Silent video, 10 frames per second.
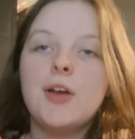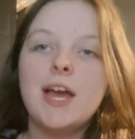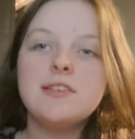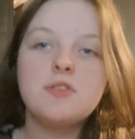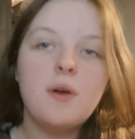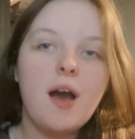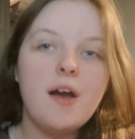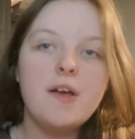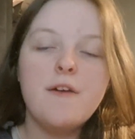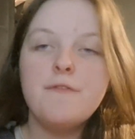Okay, so
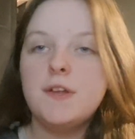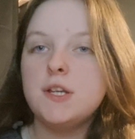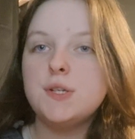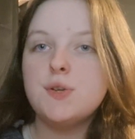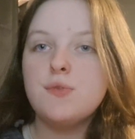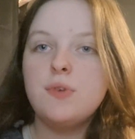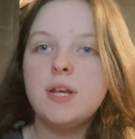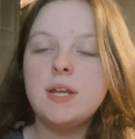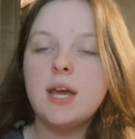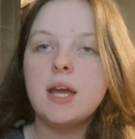I finished
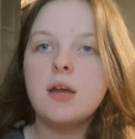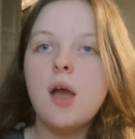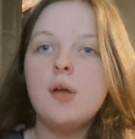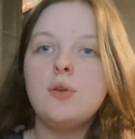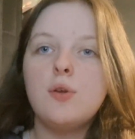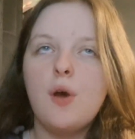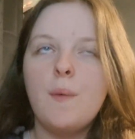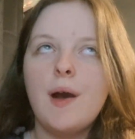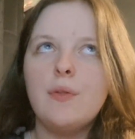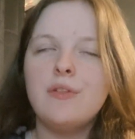reading
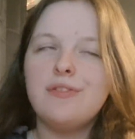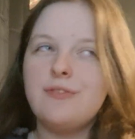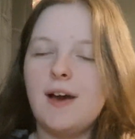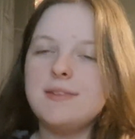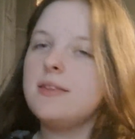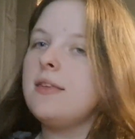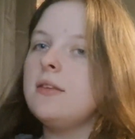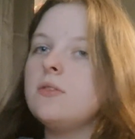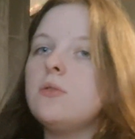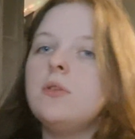Noel the First, I
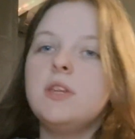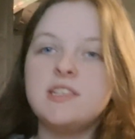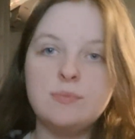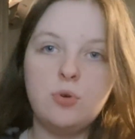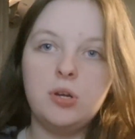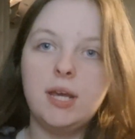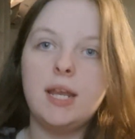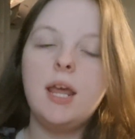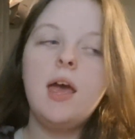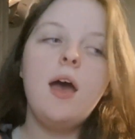think it's called, this
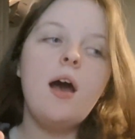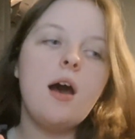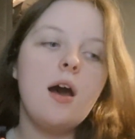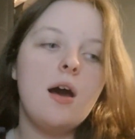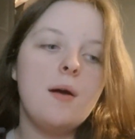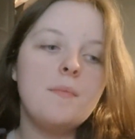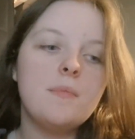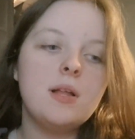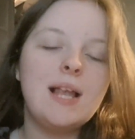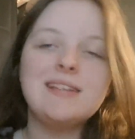morning.
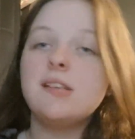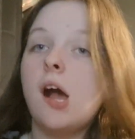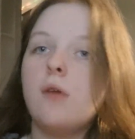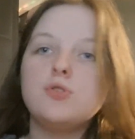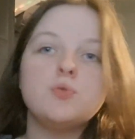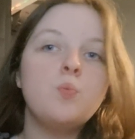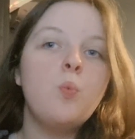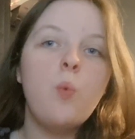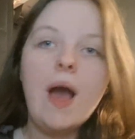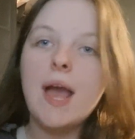Last night I was
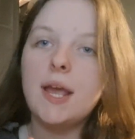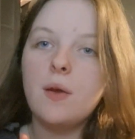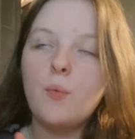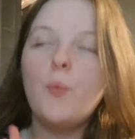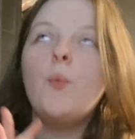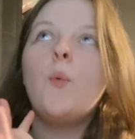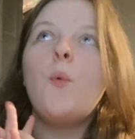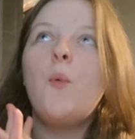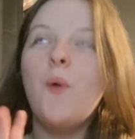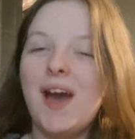way
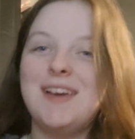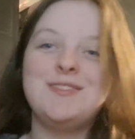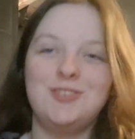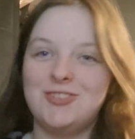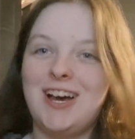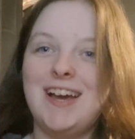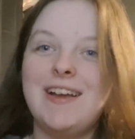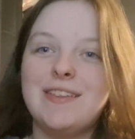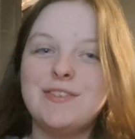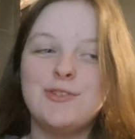too
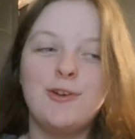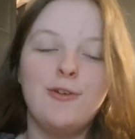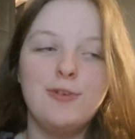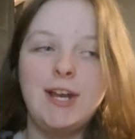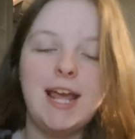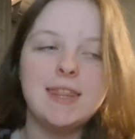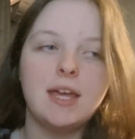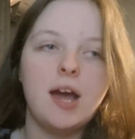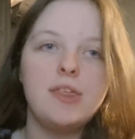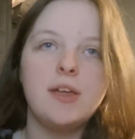tired to read
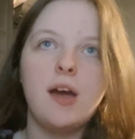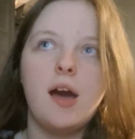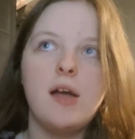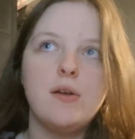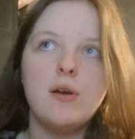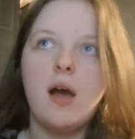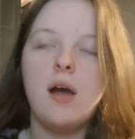anything. I think I